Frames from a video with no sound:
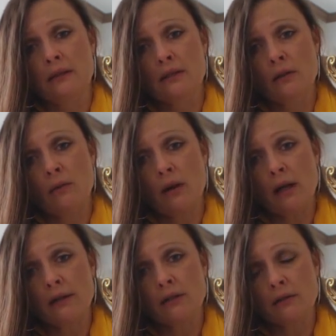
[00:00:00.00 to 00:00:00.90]
So
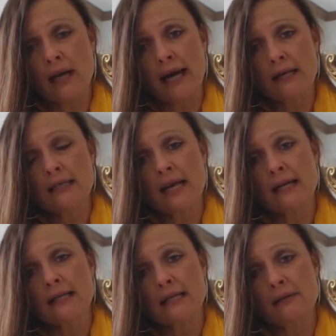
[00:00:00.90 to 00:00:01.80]
you got to
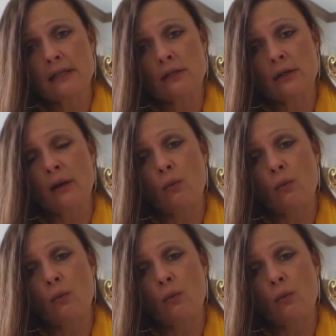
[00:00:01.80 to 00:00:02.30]
take a serious look